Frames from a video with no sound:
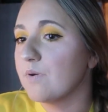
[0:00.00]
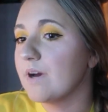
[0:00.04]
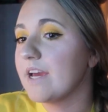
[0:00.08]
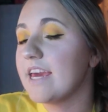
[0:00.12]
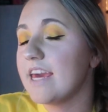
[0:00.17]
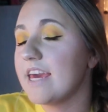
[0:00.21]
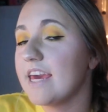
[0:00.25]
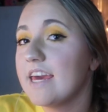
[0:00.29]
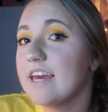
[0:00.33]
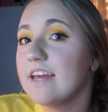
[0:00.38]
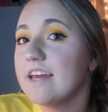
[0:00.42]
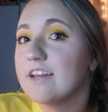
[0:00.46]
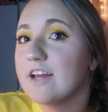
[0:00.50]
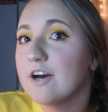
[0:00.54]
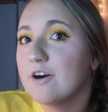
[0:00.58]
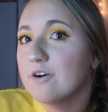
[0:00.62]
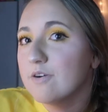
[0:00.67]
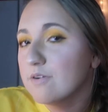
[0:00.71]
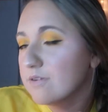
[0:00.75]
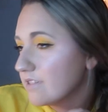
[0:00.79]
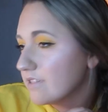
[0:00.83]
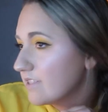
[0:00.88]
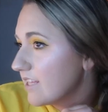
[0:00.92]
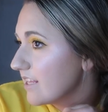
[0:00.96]
he
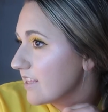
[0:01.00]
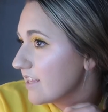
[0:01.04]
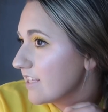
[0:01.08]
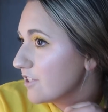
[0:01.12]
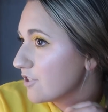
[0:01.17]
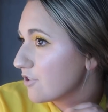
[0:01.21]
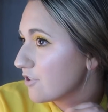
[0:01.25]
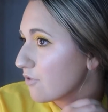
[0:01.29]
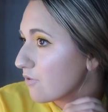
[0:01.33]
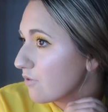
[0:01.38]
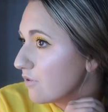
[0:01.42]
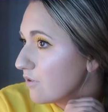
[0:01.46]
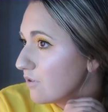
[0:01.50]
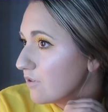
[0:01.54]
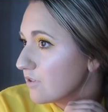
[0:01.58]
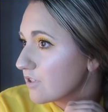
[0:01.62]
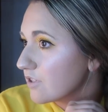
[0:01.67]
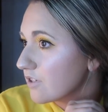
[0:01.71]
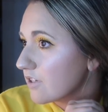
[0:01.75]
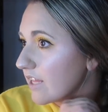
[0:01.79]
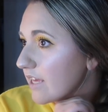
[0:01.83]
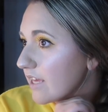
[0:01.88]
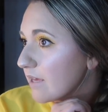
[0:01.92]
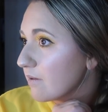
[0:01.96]
knows that these girls
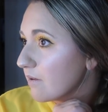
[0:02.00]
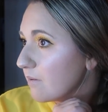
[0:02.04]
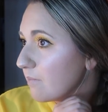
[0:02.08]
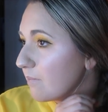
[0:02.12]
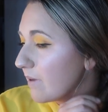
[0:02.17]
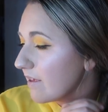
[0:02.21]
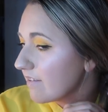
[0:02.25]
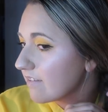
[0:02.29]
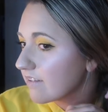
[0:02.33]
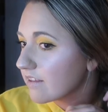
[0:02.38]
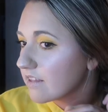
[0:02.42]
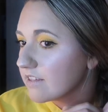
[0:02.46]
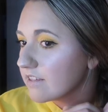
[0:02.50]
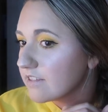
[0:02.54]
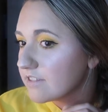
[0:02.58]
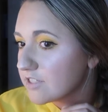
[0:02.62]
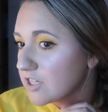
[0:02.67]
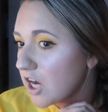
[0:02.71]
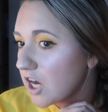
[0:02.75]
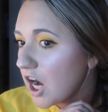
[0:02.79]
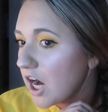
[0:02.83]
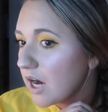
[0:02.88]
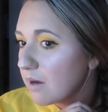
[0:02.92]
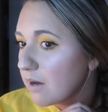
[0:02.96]
are like basically
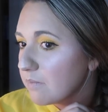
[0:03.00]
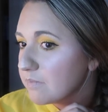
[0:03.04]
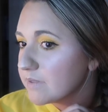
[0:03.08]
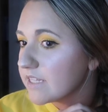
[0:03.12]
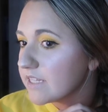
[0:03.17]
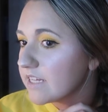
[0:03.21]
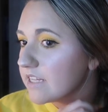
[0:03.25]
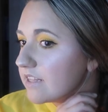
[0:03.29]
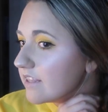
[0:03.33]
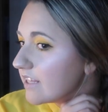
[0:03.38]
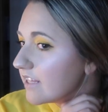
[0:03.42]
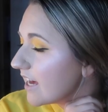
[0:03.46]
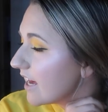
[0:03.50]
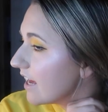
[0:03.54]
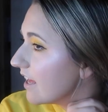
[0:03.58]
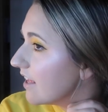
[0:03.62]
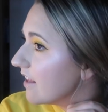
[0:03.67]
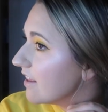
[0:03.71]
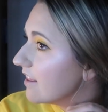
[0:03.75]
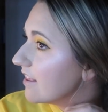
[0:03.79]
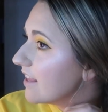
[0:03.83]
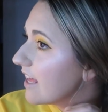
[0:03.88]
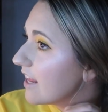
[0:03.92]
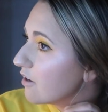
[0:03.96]
snobs, and
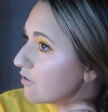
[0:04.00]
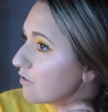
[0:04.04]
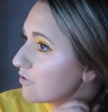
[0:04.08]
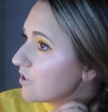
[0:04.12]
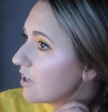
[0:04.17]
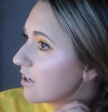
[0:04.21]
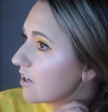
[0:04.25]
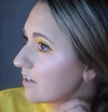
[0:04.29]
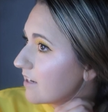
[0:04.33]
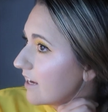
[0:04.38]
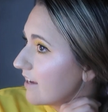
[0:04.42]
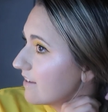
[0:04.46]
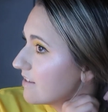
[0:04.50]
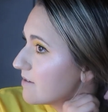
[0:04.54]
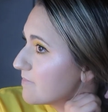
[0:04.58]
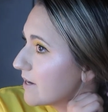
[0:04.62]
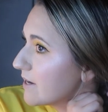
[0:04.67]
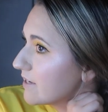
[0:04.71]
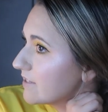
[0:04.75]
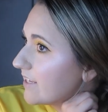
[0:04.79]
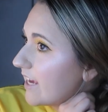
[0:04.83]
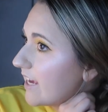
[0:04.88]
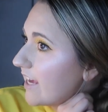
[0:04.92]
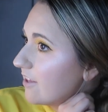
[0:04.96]
that they don't talk nice
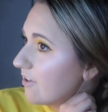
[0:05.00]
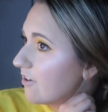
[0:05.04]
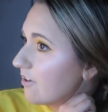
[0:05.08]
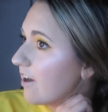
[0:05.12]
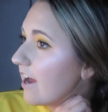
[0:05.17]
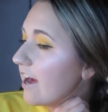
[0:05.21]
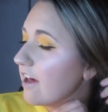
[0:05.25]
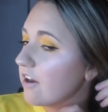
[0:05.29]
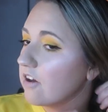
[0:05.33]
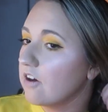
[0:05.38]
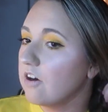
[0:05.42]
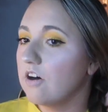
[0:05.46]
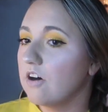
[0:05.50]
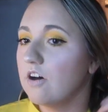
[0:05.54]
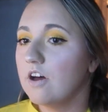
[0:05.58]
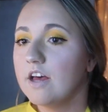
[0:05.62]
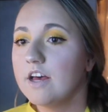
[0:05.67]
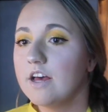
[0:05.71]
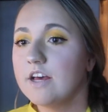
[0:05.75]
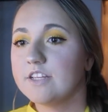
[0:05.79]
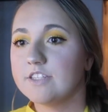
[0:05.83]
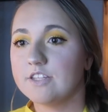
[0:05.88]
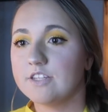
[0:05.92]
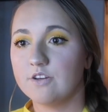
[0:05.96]
about Taylor at all.
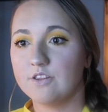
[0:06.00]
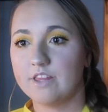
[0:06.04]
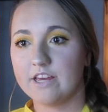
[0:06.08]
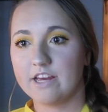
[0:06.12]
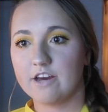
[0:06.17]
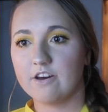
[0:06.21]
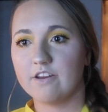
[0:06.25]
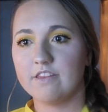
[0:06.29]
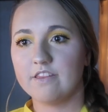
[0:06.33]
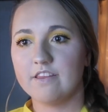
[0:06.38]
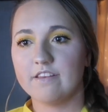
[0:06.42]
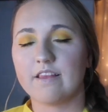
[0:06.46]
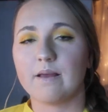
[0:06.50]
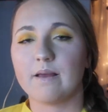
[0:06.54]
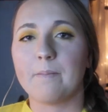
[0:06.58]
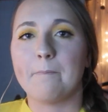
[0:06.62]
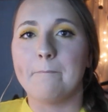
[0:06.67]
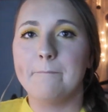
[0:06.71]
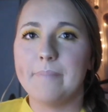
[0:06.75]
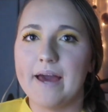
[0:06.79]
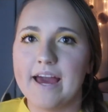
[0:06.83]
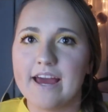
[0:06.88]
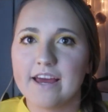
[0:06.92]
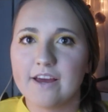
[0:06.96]
So they go to this
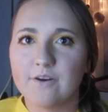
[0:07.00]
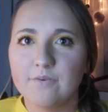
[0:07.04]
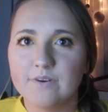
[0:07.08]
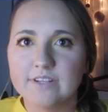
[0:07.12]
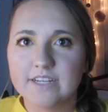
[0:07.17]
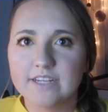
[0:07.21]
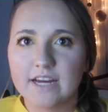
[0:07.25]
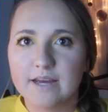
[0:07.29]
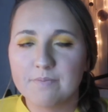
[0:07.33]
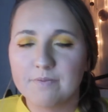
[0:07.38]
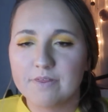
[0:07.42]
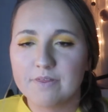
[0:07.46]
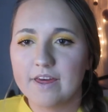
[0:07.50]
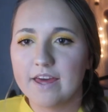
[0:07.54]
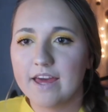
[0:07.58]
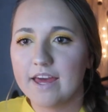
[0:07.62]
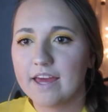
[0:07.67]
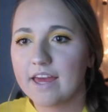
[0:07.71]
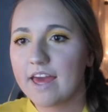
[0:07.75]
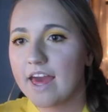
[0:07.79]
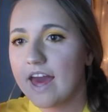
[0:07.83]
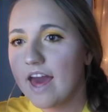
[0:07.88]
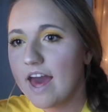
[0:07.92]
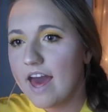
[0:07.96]
like banquet type
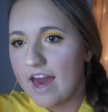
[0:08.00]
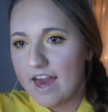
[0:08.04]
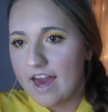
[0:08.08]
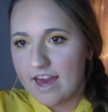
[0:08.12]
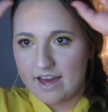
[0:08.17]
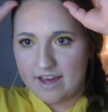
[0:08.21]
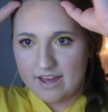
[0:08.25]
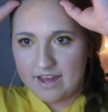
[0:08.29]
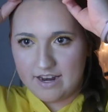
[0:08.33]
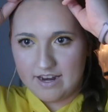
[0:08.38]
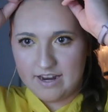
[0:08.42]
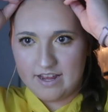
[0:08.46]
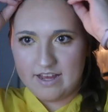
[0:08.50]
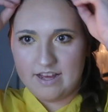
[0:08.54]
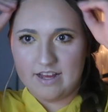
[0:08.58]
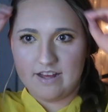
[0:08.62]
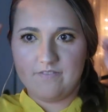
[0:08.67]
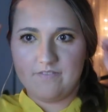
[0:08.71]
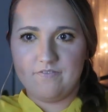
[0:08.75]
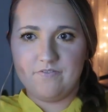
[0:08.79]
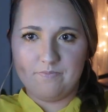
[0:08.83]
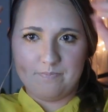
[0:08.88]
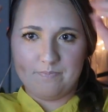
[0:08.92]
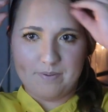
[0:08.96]
thing, and
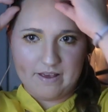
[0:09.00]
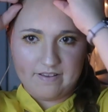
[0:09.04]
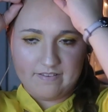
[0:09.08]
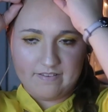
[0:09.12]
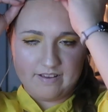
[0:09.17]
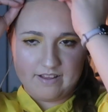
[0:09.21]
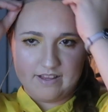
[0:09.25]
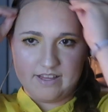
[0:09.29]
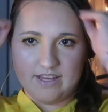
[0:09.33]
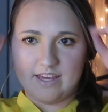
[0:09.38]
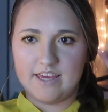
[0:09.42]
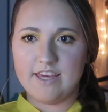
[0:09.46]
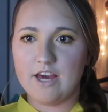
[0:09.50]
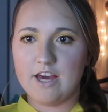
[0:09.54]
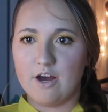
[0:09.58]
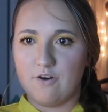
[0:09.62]
basically he